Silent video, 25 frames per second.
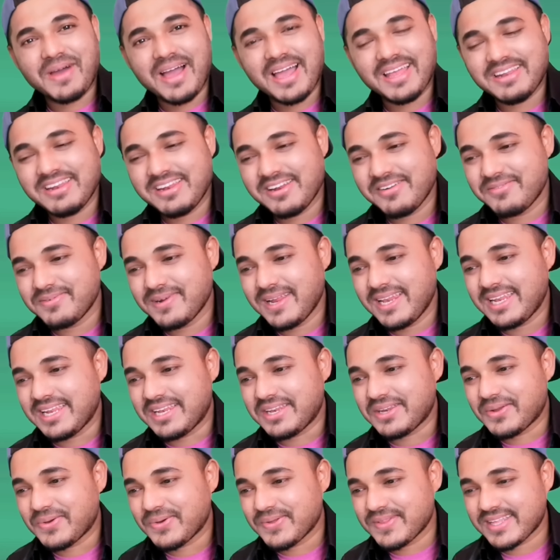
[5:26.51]
I didn't really
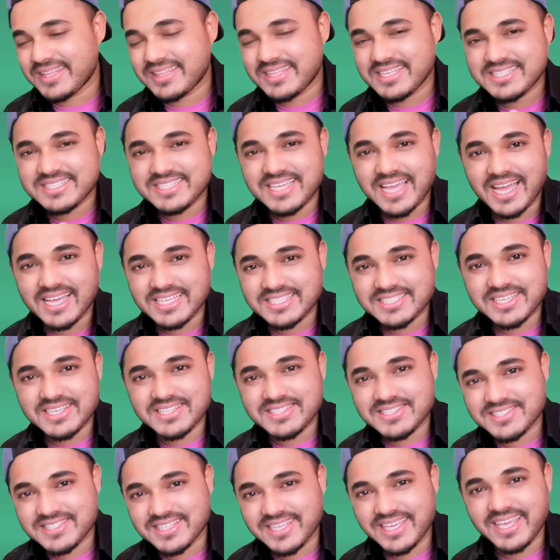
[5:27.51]
know that these guys
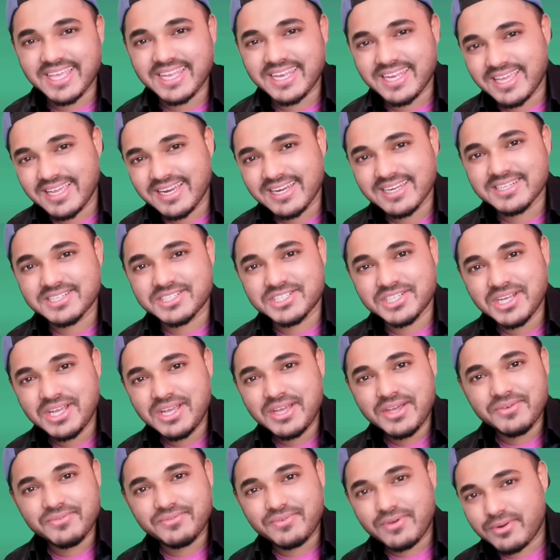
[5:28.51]
can sing in English
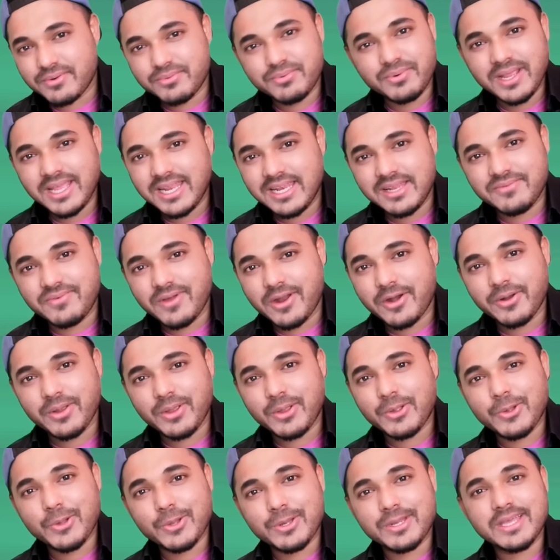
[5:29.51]
really very
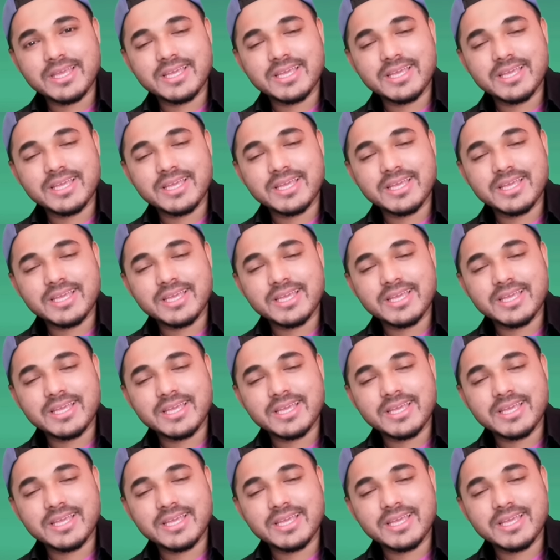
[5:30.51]
good.